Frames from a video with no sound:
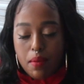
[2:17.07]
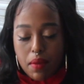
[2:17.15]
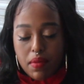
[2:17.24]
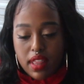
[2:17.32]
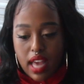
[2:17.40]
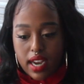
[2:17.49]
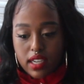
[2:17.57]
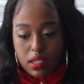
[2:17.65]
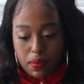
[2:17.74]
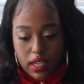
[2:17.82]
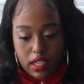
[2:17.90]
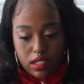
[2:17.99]
I remember that
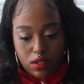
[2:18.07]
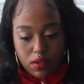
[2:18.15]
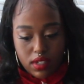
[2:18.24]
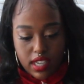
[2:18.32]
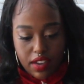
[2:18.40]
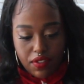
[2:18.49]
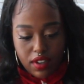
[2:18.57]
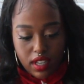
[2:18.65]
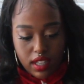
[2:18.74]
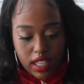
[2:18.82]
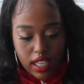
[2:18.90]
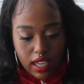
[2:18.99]
experience was
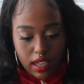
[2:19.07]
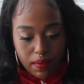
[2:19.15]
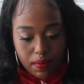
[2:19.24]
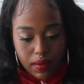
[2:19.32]
definitely